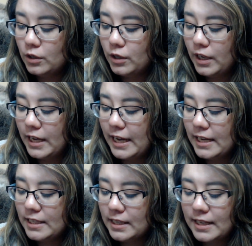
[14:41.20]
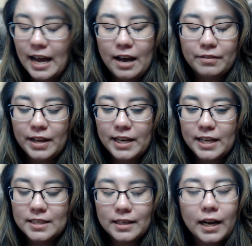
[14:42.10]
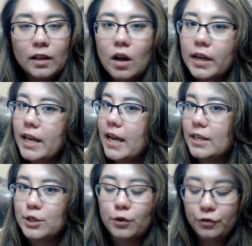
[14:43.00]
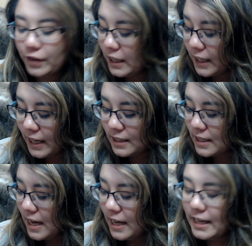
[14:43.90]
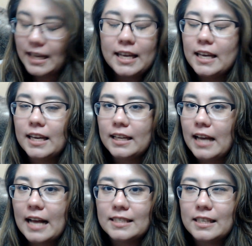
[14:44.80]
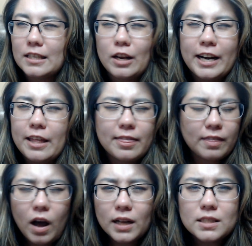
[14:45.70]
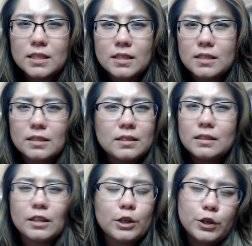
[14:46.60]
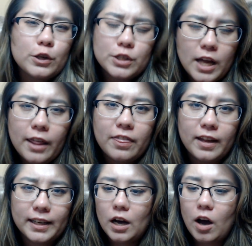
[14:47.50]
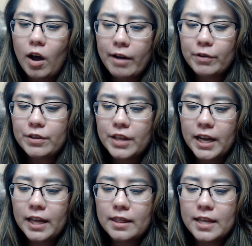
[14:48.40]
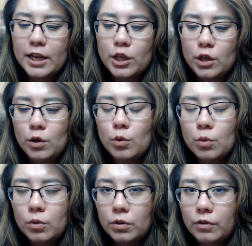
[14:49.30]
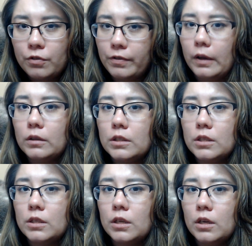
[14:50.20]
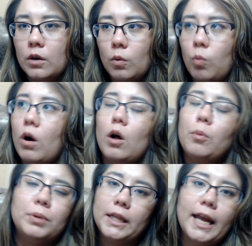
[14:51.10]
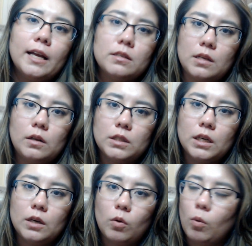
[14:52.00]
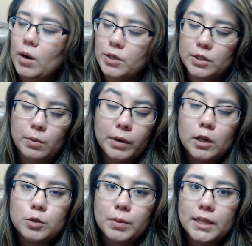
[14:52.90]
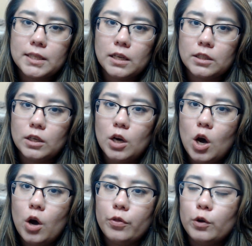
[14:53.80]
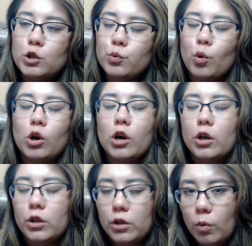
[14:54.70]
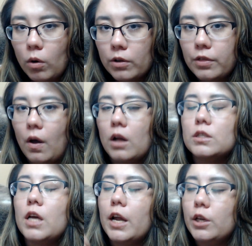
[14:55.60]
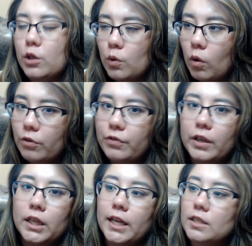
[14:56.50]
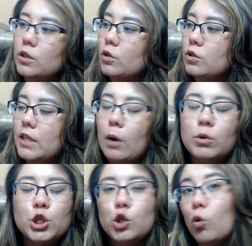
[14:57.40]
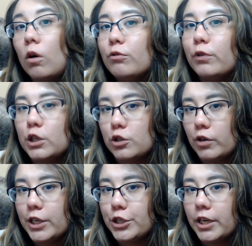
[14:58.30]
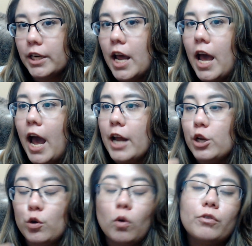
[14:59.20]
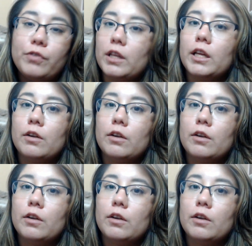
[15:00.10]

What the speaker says: he doesn't have any dialogue, he has no feelings, he hasn't any thoughts, there's nothing. Everything that you felt while playing Zelda or watching someone else play Zelda, those were your thoughts and your feelings. That was your frustration and your feeling of